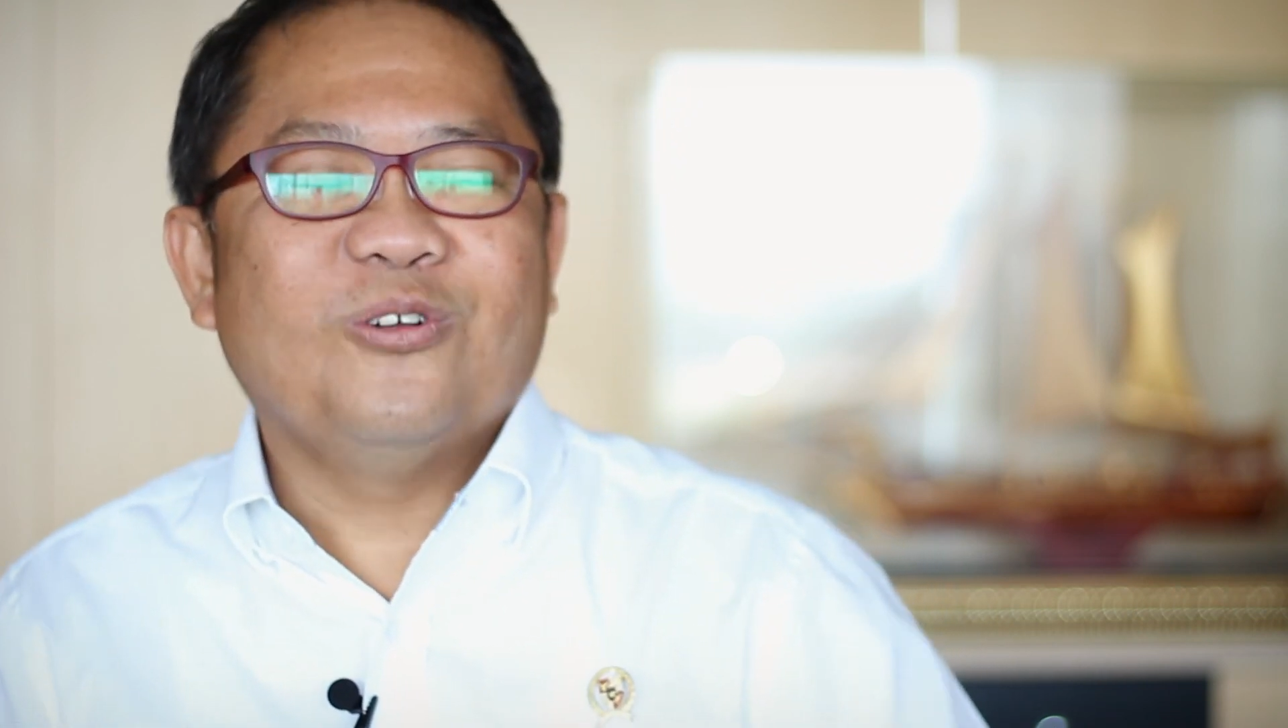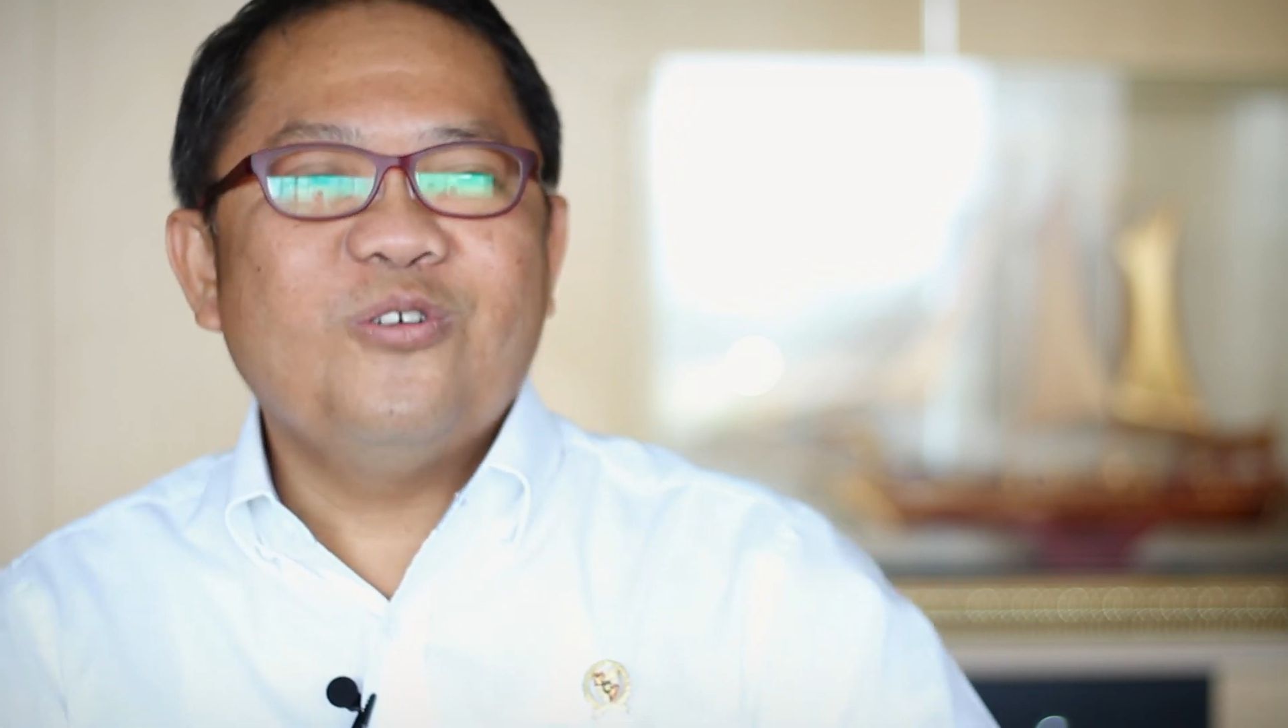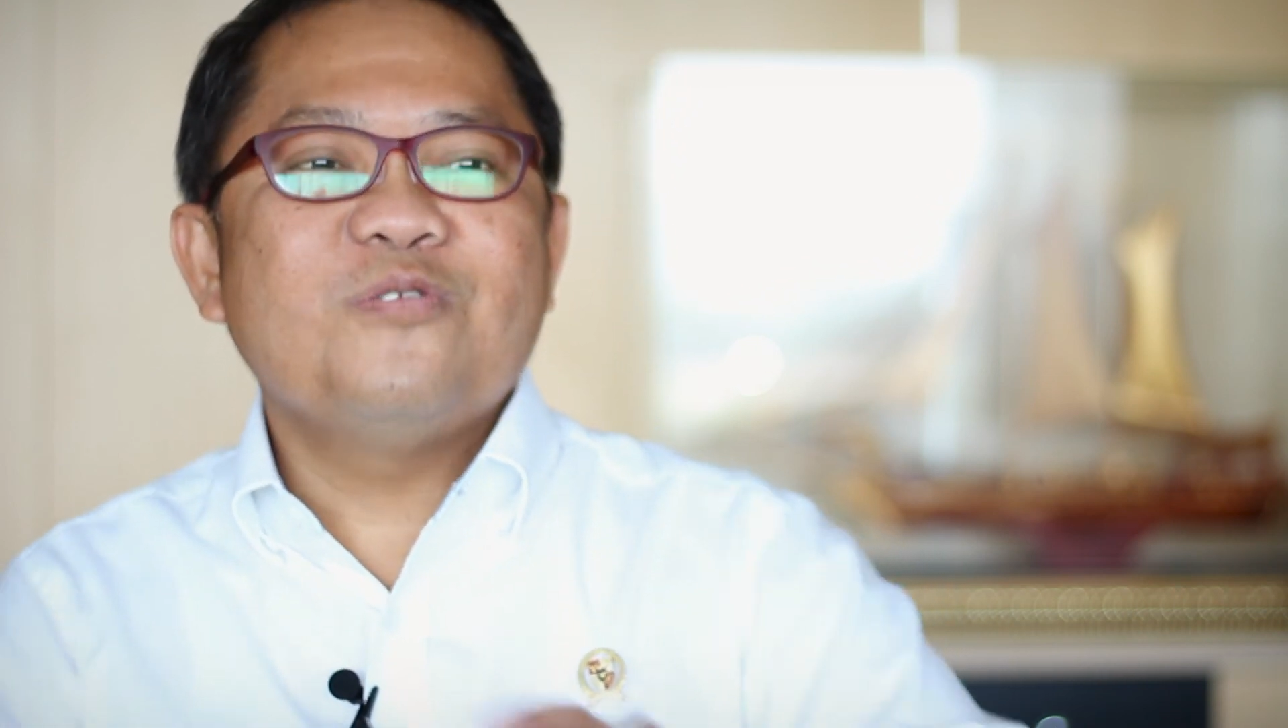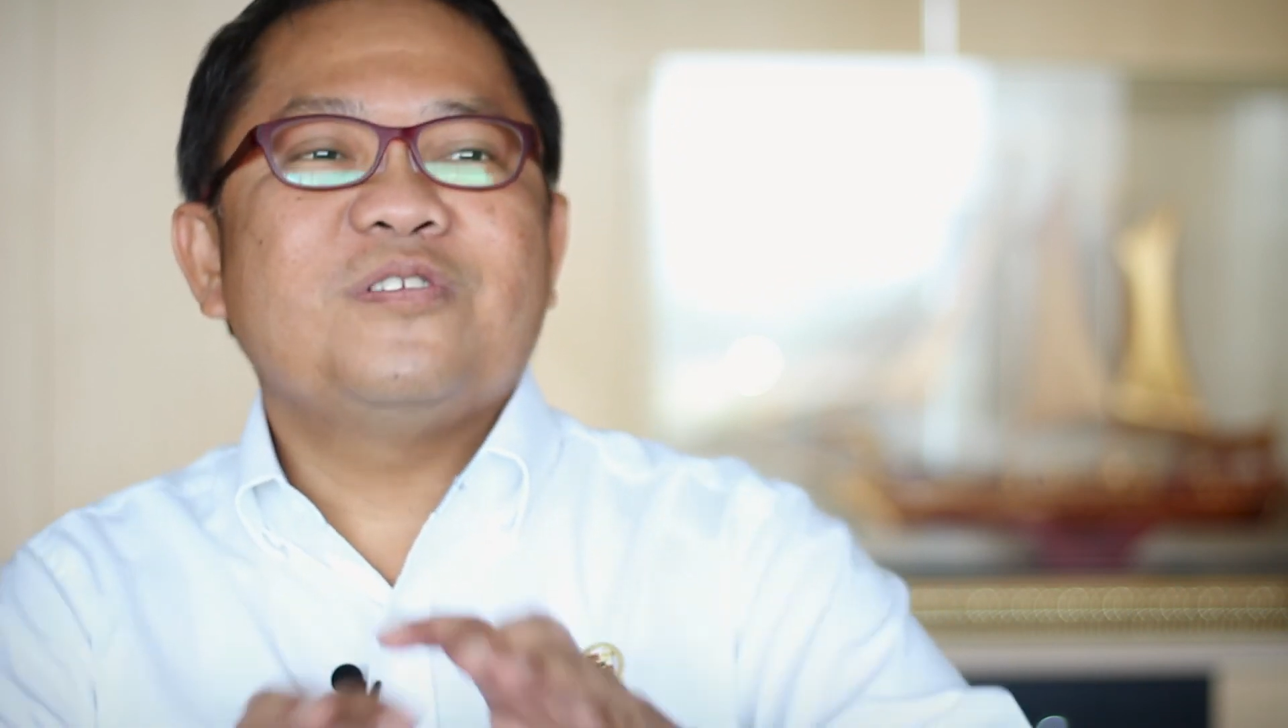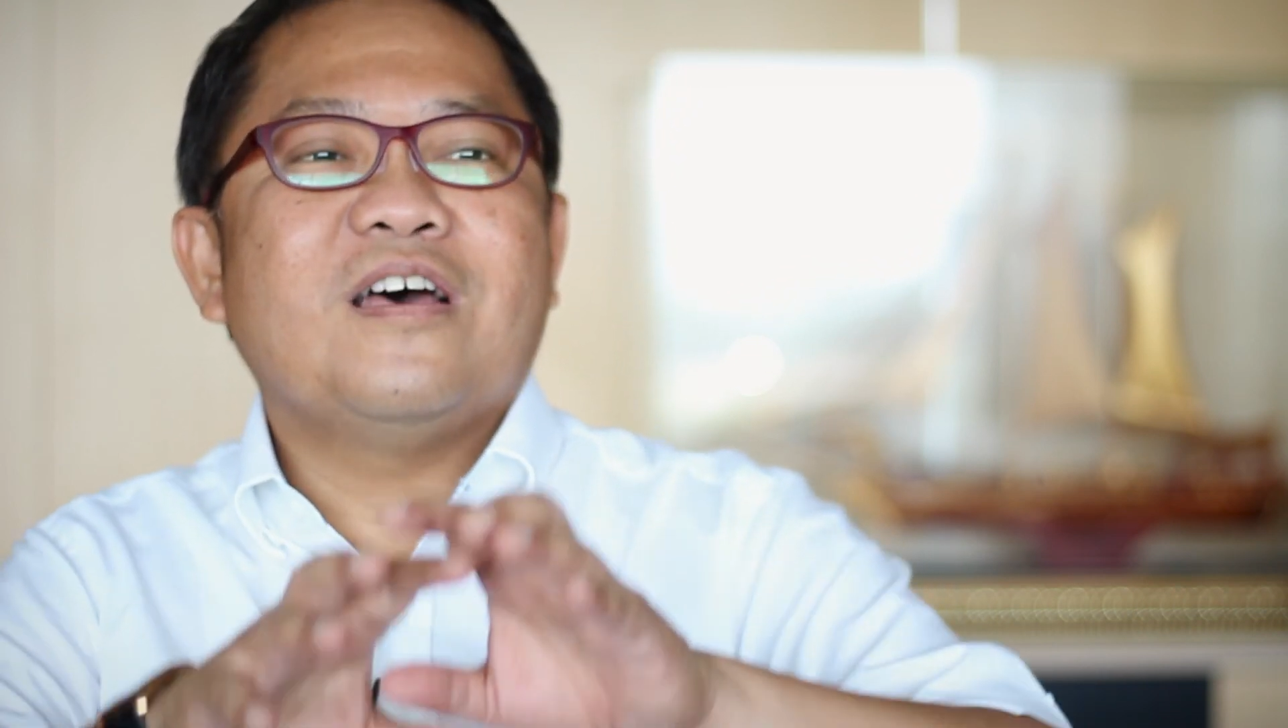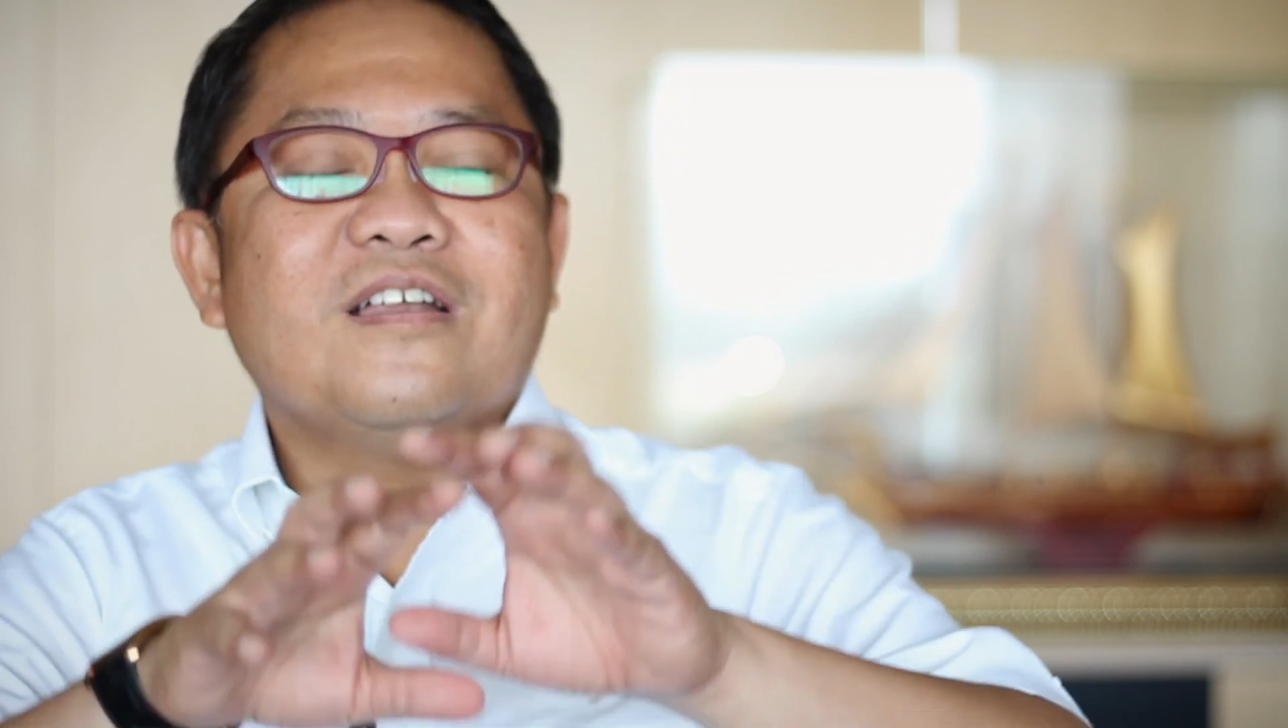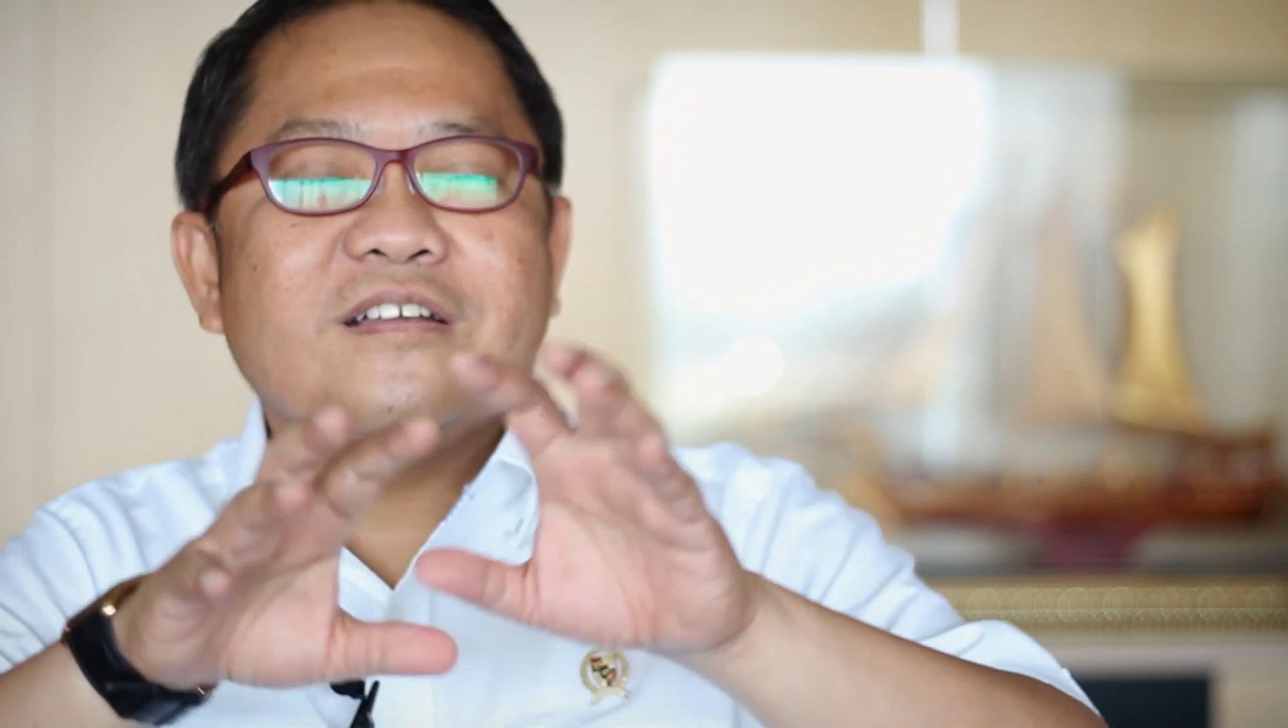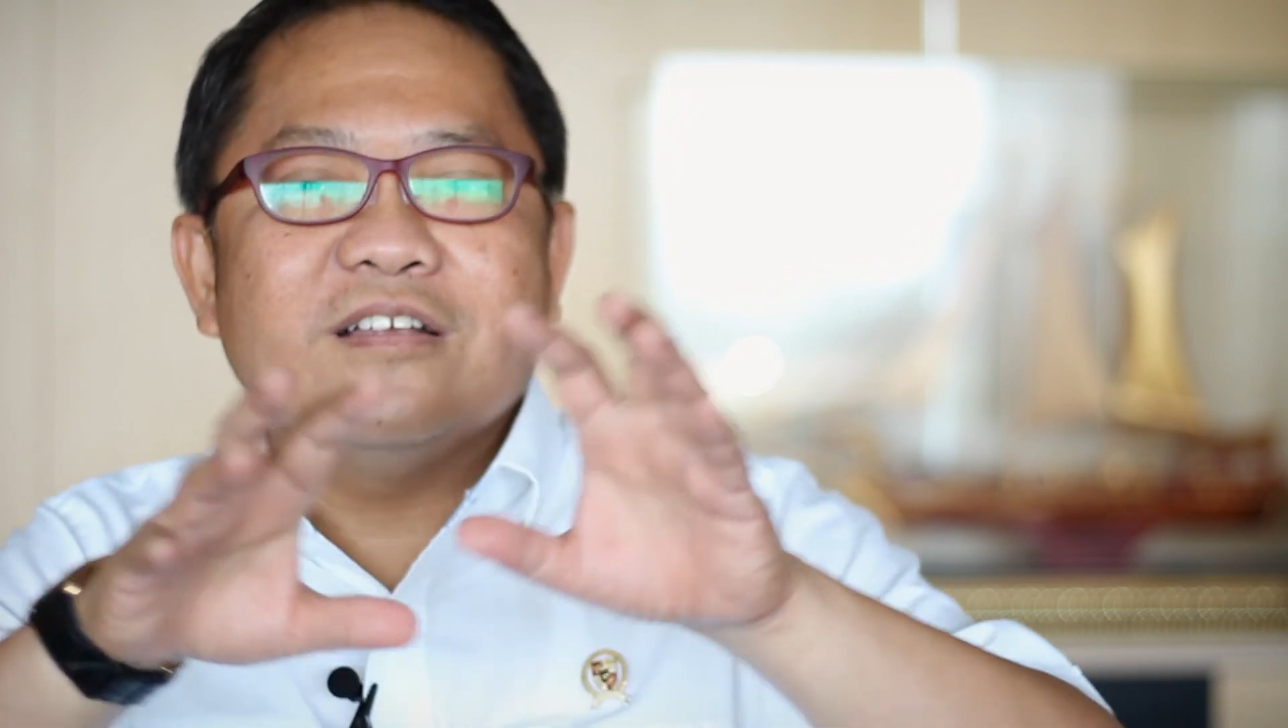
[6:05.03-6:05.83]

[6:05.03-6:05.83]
those are